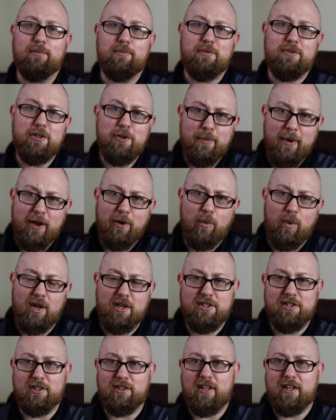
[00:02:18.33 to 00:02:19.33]
you may
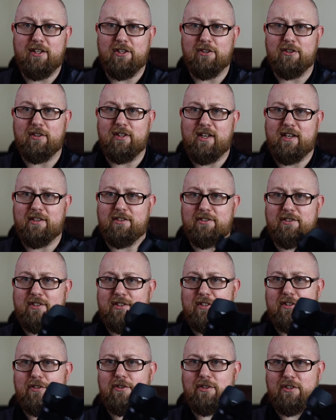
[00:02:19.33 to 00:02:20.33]
want a lighter lens.
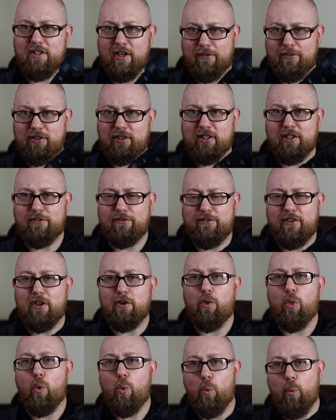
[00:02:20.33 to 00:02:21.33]
You could definitely
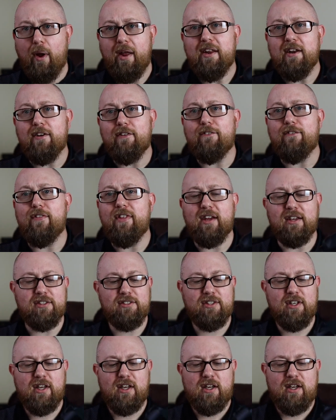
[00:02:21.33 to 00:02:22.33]
feel the weight of
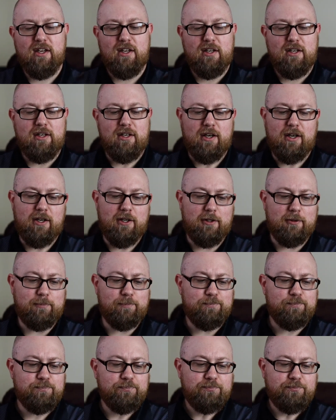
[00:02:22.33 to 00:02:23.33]
this.
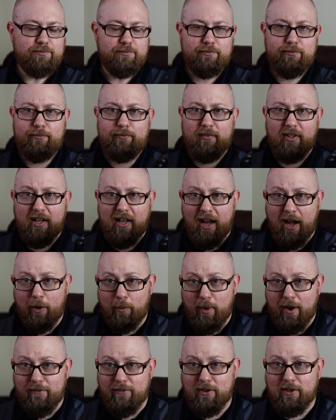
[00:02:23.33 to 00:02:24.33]

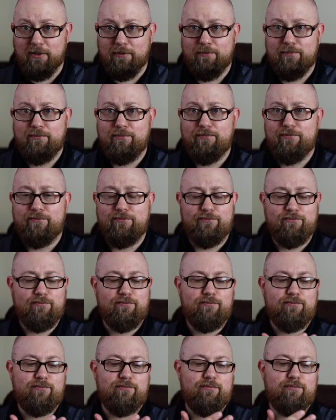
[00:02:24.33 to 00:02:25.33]
However,
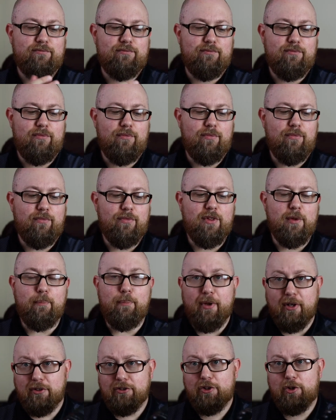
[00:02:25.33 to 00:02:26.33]
the
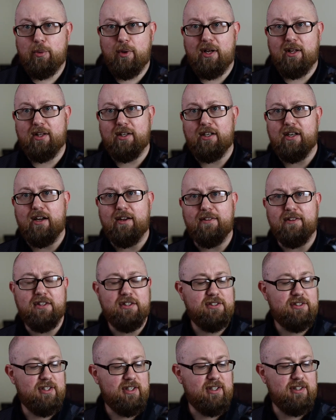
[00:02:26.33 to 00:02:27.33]
build quality on
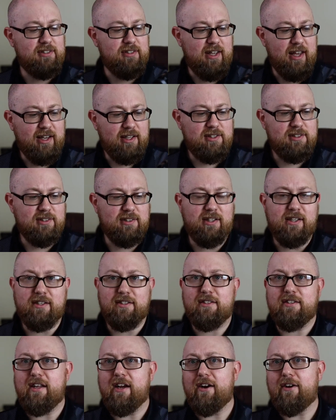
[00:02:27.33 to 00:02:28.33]
this is
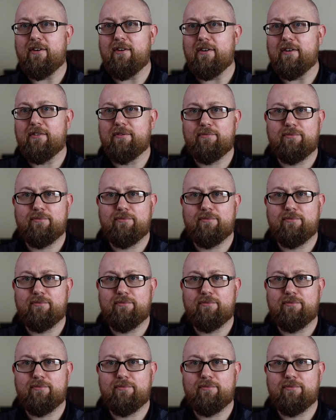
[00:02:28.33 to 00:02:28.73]
excellent. Now,